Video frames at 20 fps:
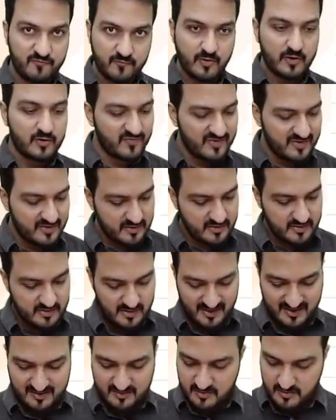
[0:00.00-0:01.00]
what we did
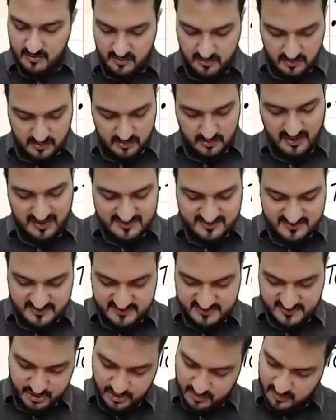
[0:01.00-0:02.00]
in the last
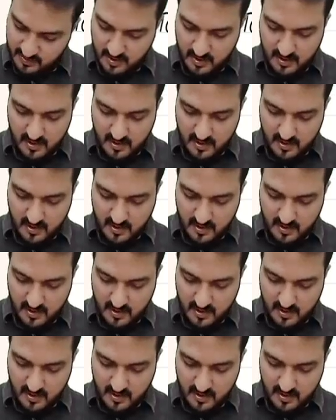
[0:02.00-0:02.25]
session.